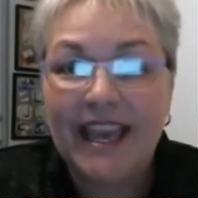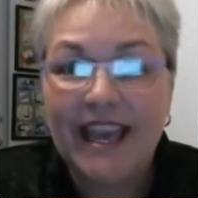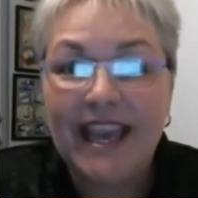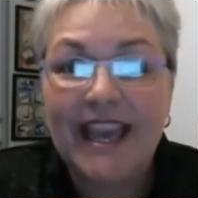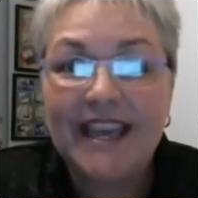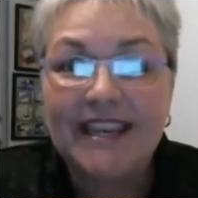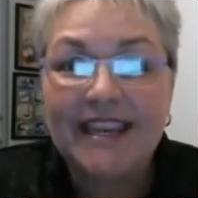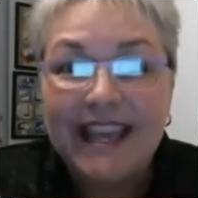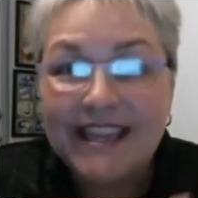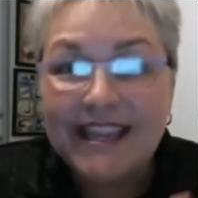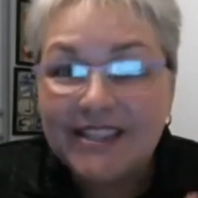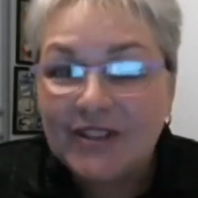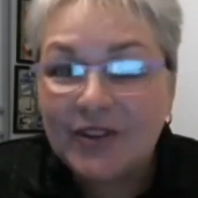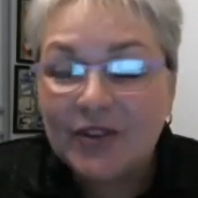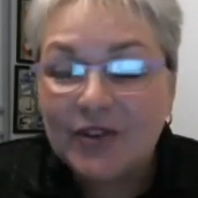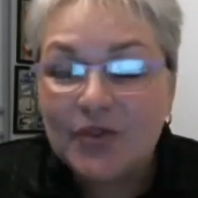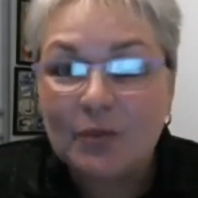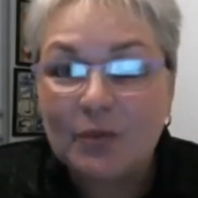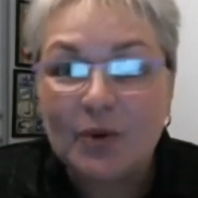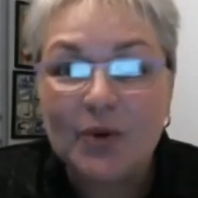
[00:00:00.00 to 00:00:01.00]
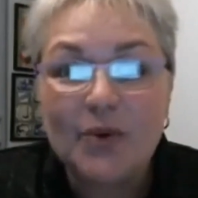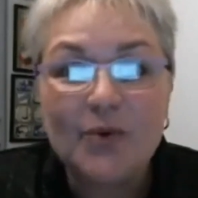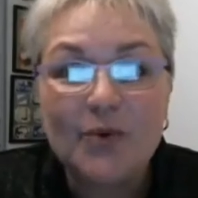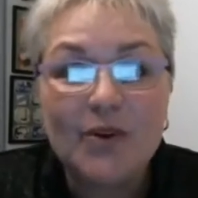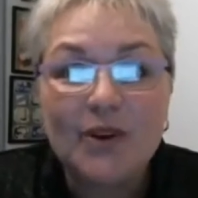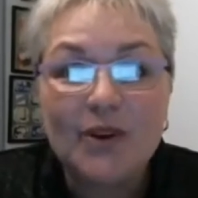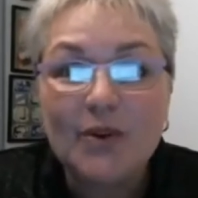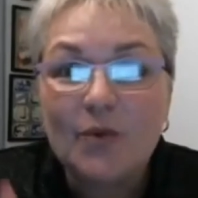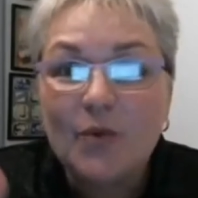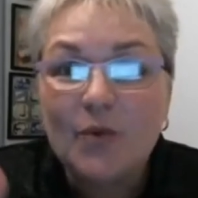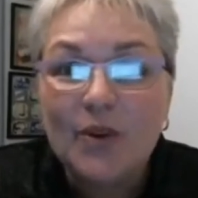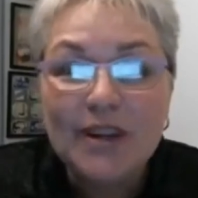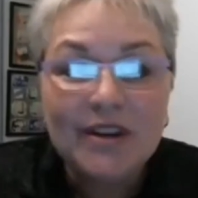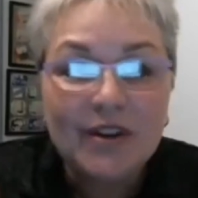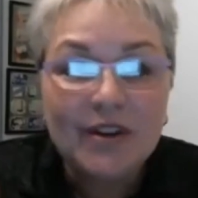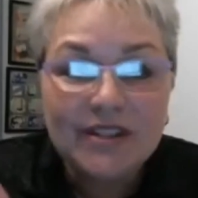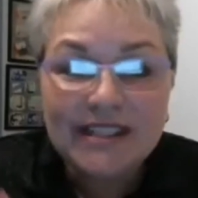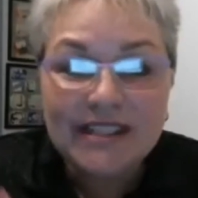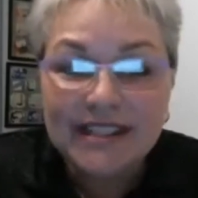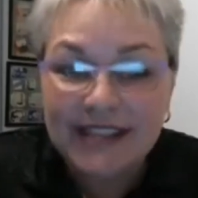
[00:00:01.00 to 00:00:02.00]
And as an entrepreneur, we're
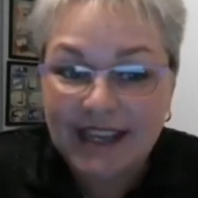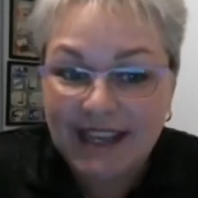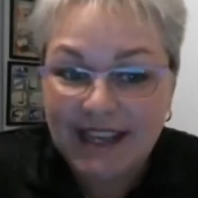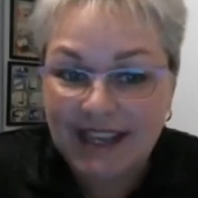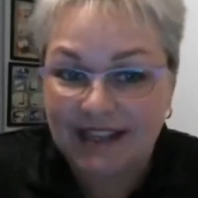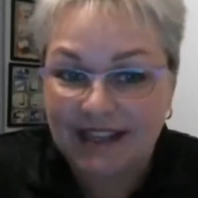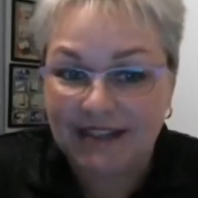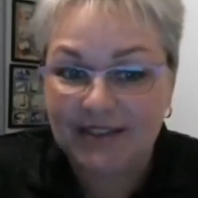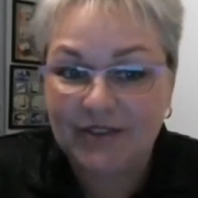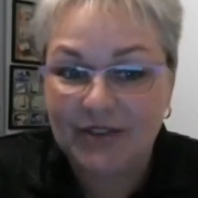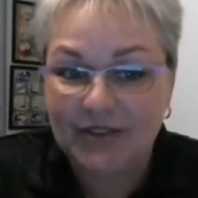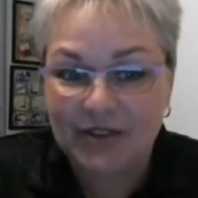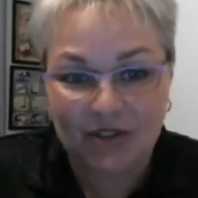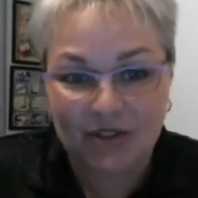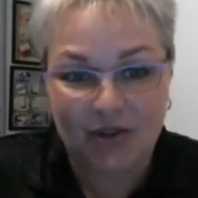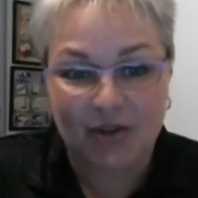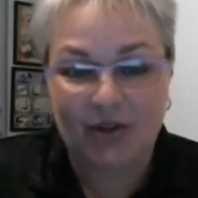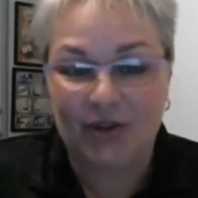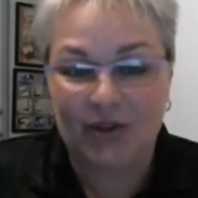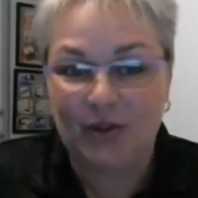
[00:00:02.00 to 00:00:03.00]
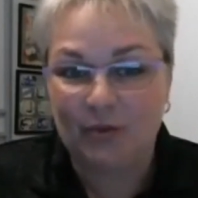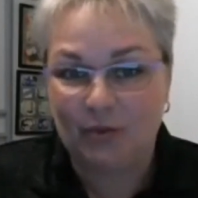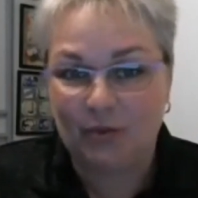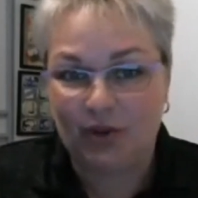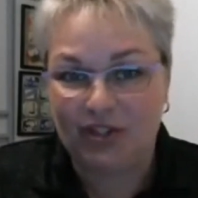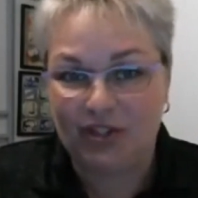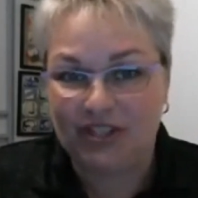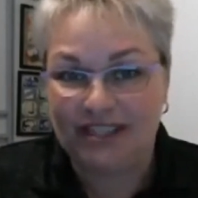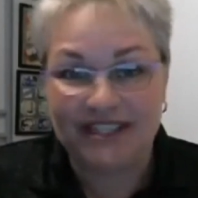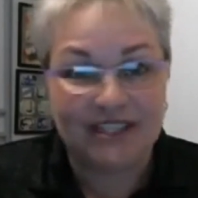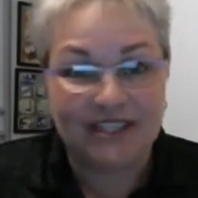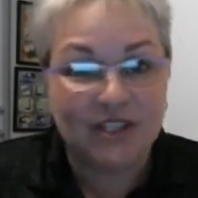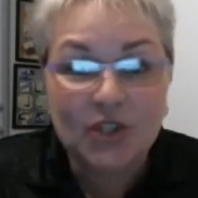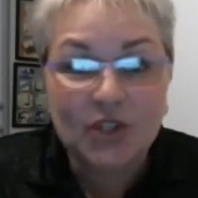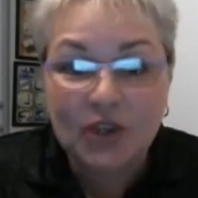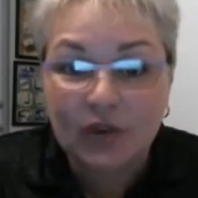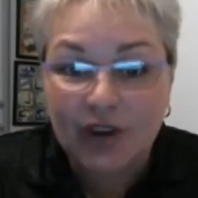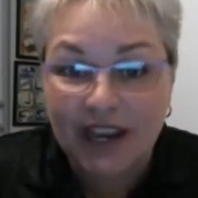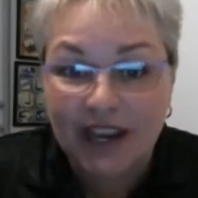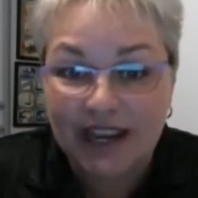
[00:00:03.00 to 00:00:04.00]
not scared to start new projects and to
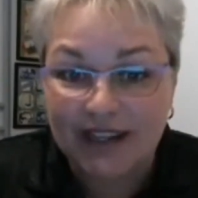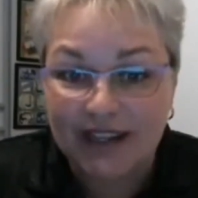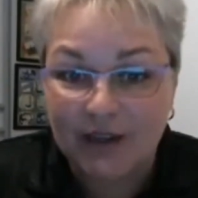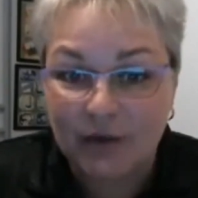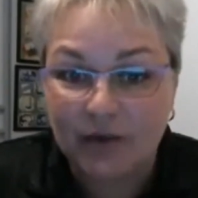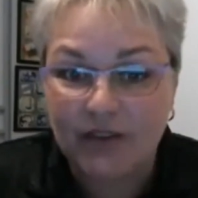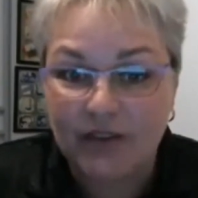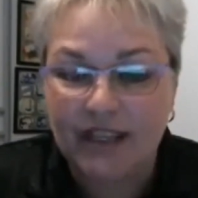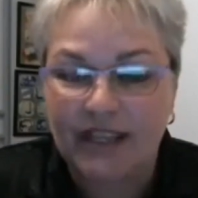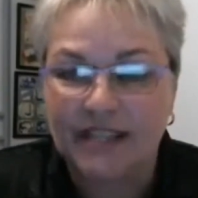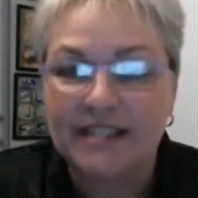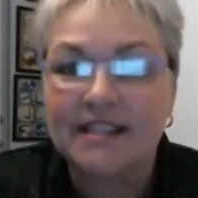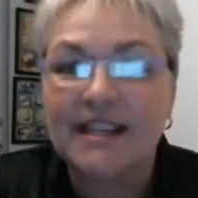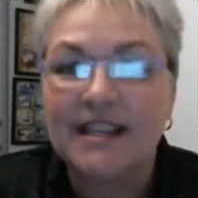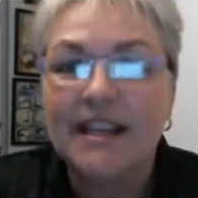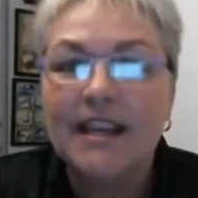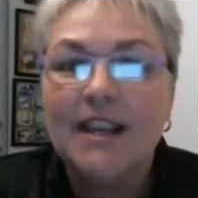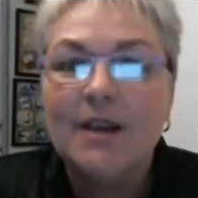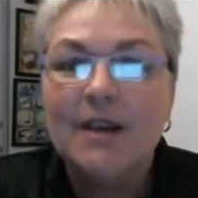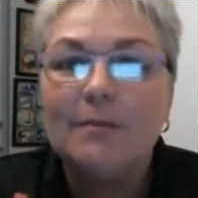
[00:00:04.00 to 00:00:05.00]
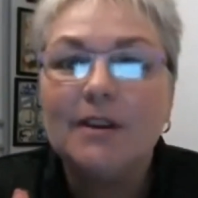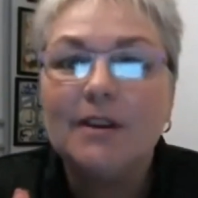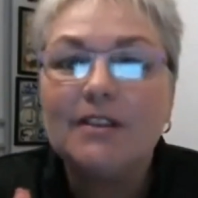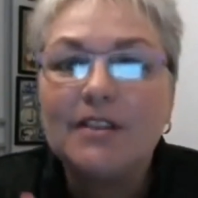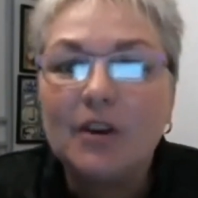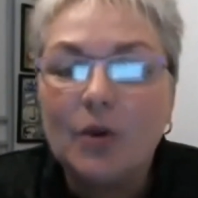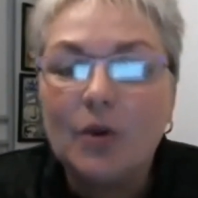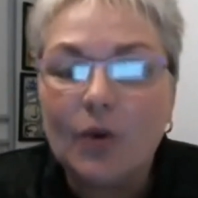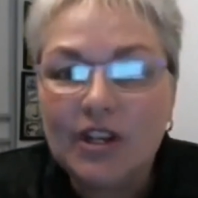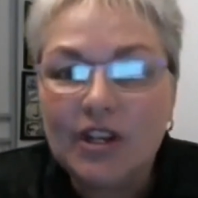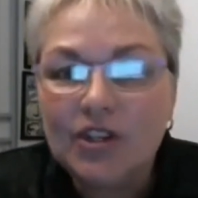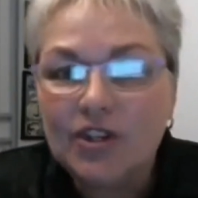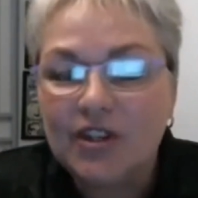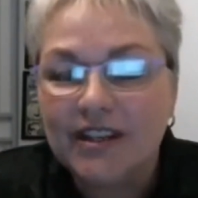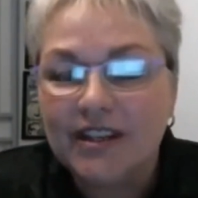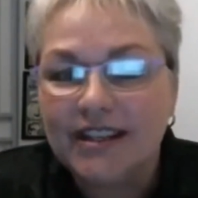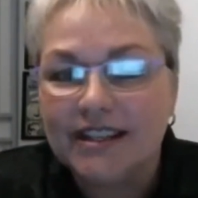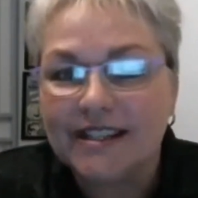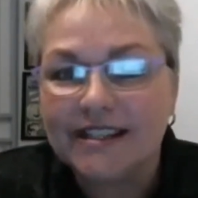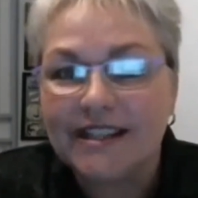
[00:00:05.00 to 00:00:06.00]
create new things. But the
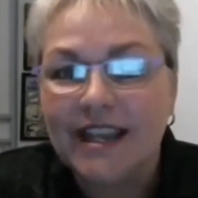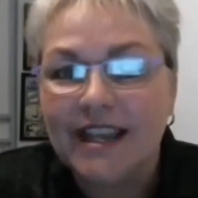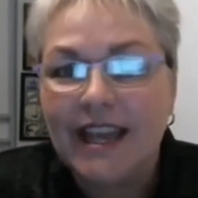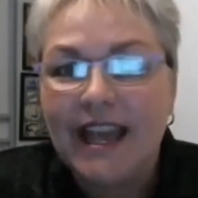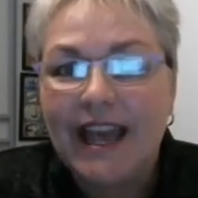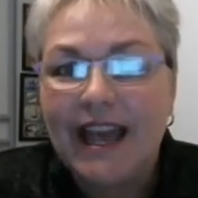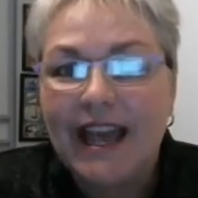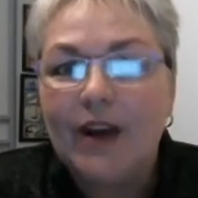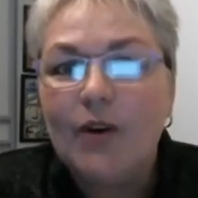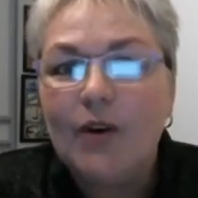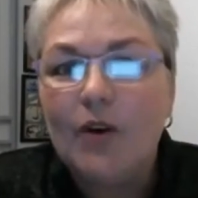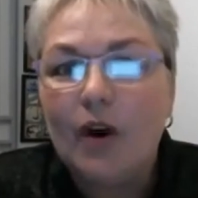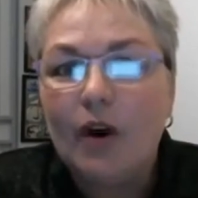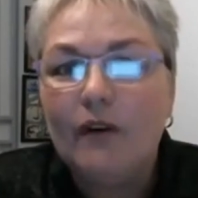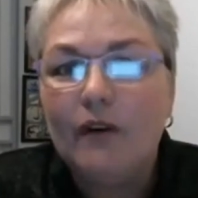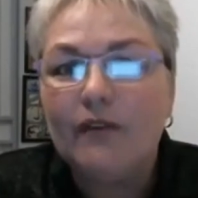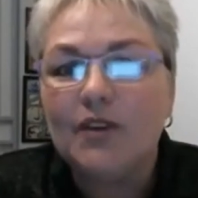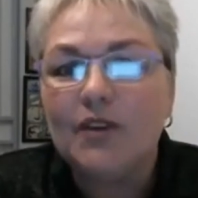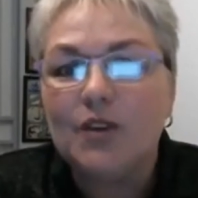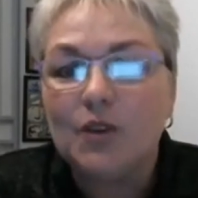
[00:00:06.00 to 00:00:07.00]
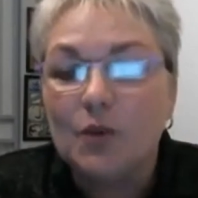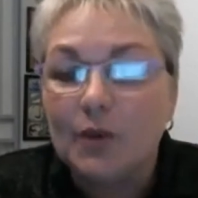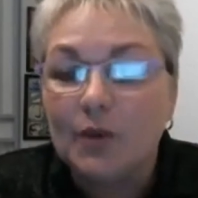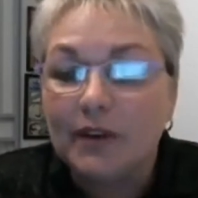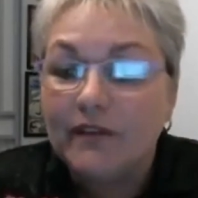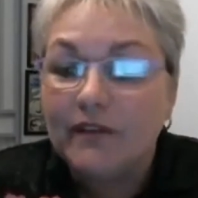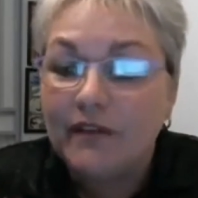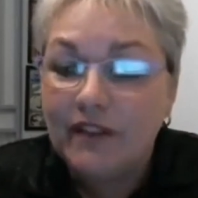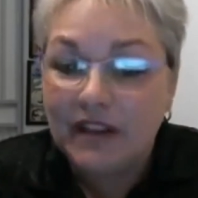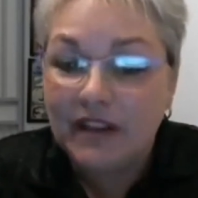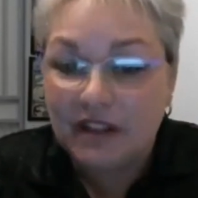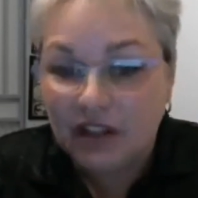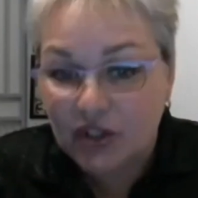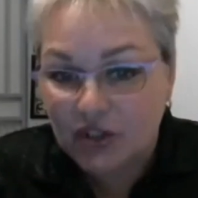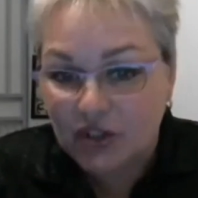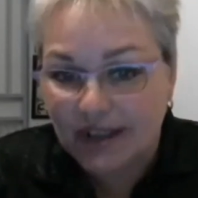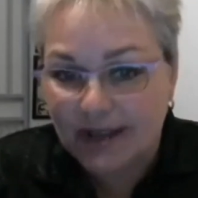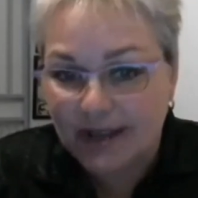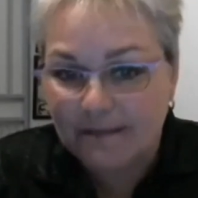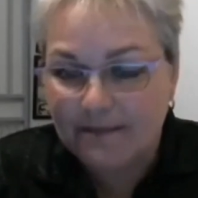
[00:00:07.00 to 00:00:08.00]
question is, how often do we
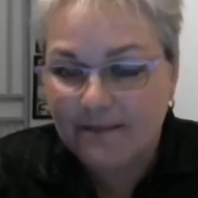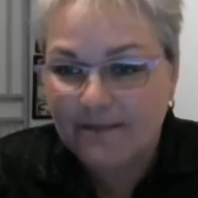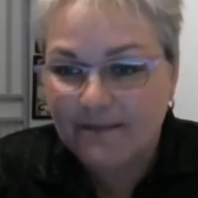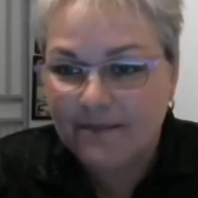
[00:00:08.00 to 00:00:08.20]
finish them?